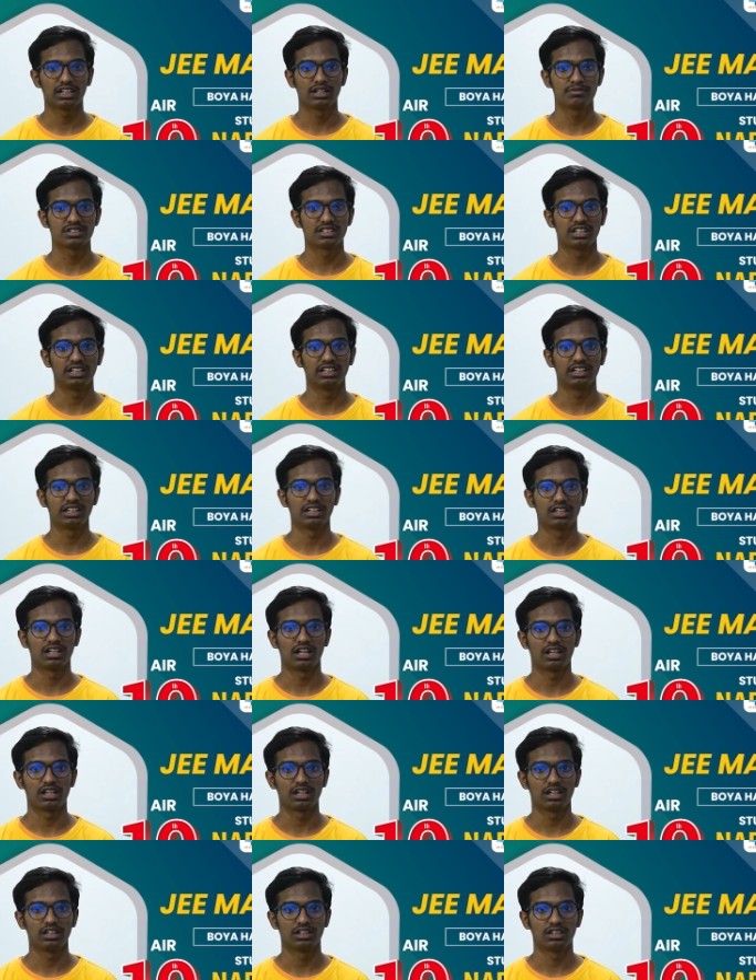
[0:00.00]
I am studying in
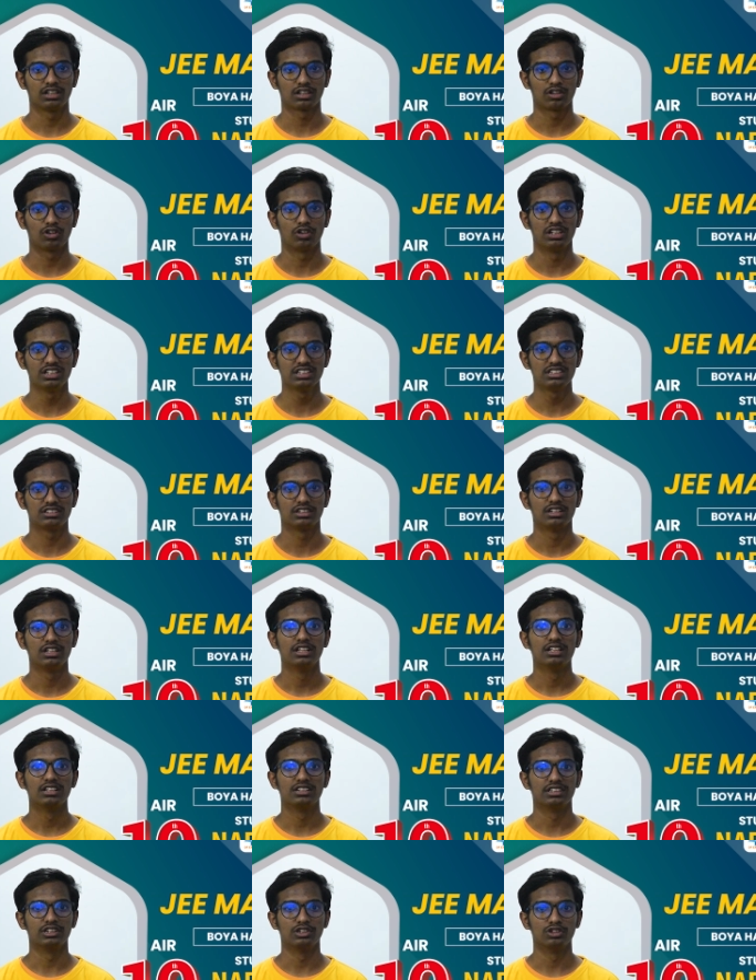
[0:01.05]
Narayana College,
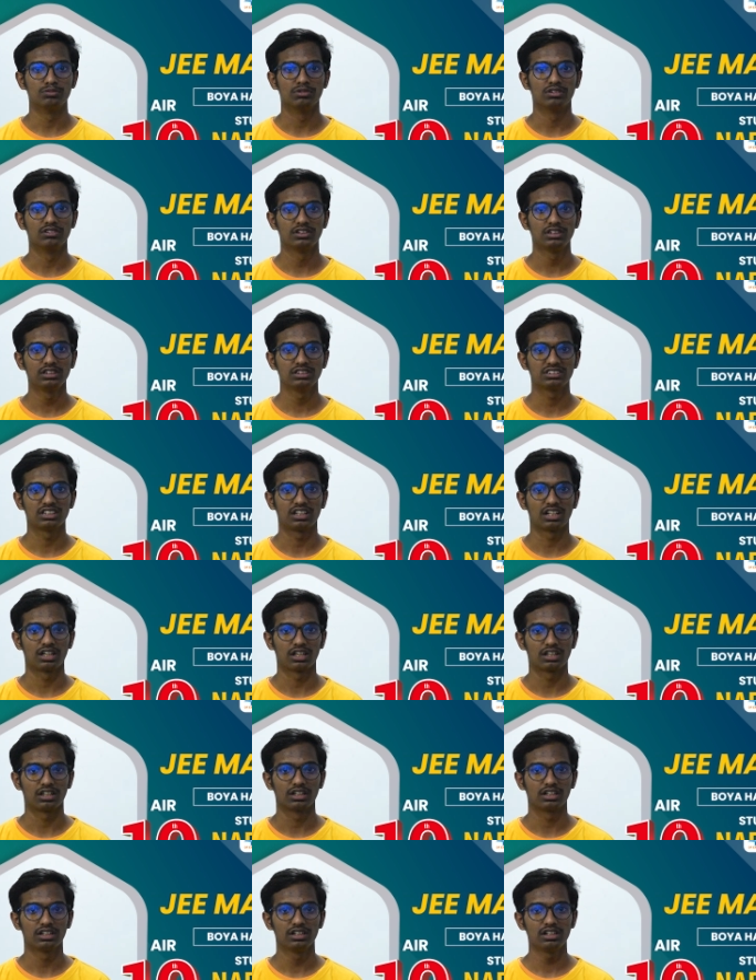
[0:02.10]
Sindhubavan,
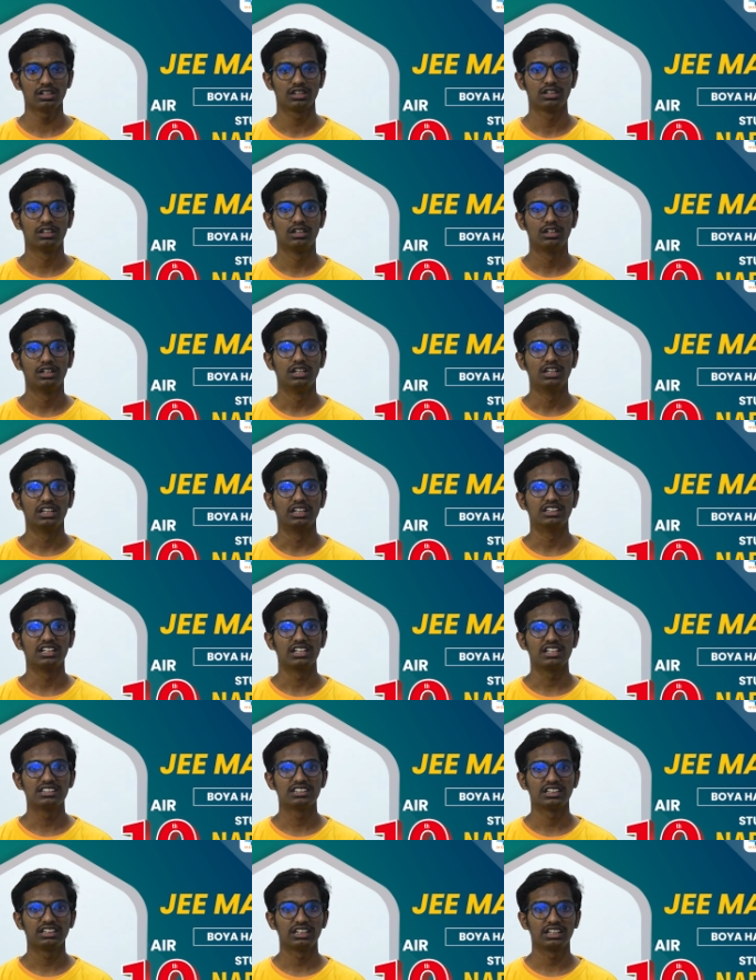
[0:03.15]
Sakarnagar. In the
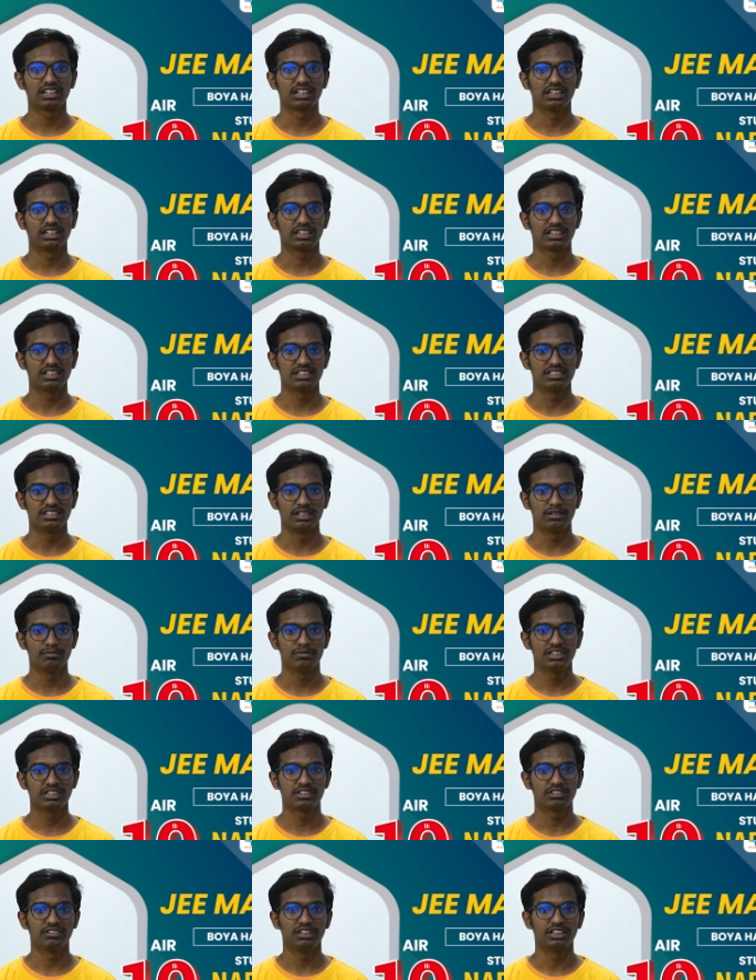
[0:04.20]
recently conducted JEE
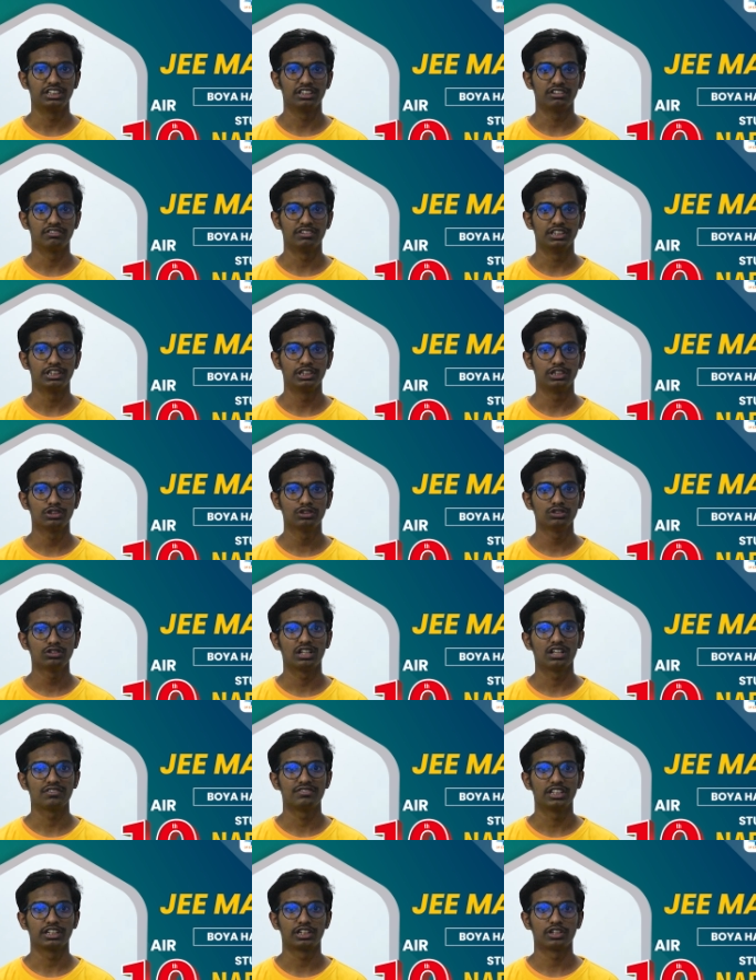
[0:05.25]
Main 2022, I
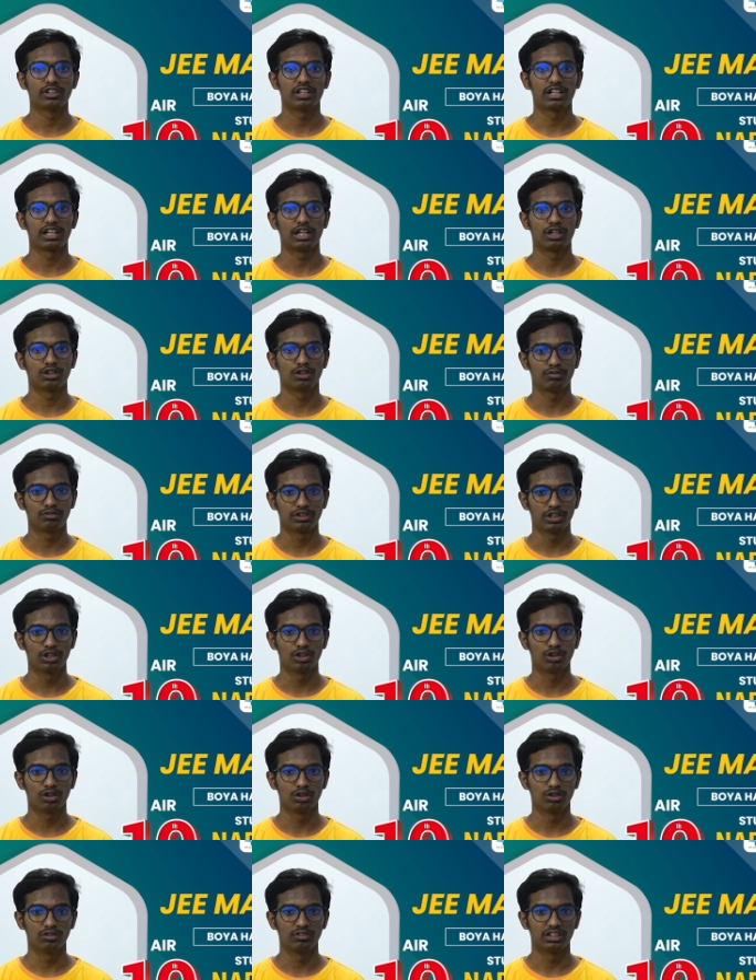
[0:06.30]
have secured a rank of 10
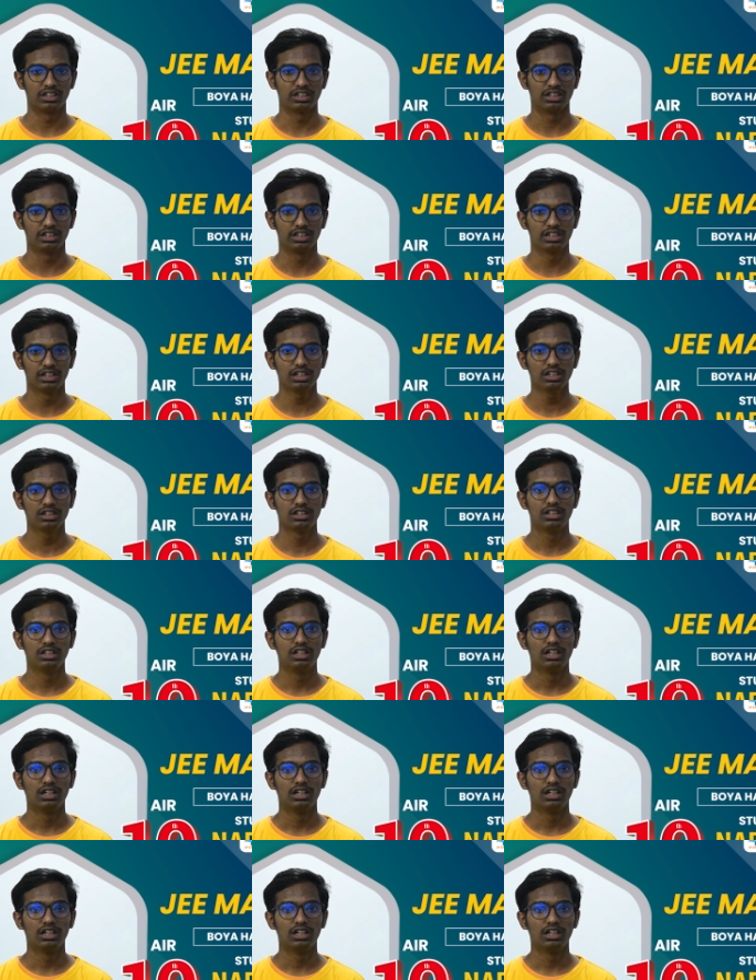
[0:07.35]
all over India.